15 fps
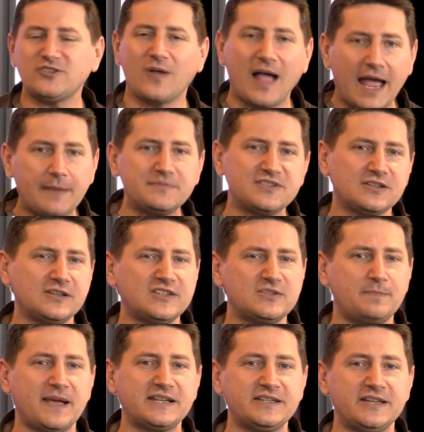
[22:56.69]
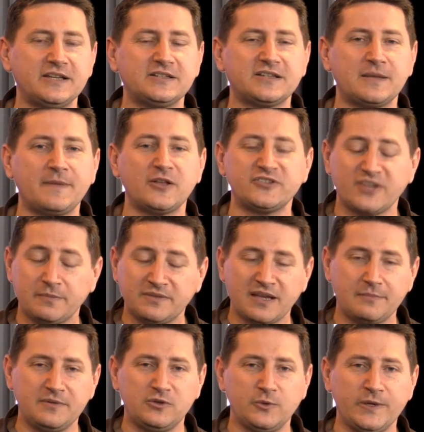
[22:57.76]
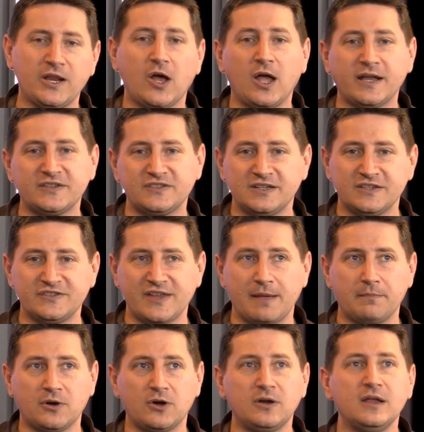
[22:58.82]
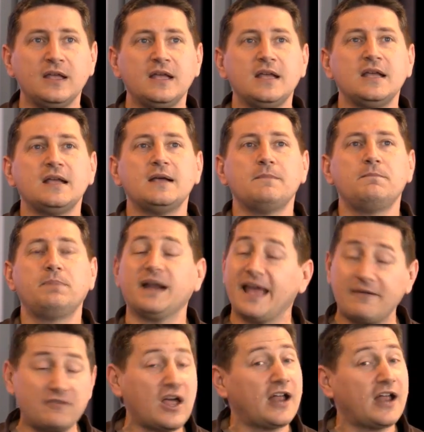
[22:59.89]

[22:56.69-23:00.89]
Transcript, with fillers: so I'm still expecting it to come out sometime between August and December, but I have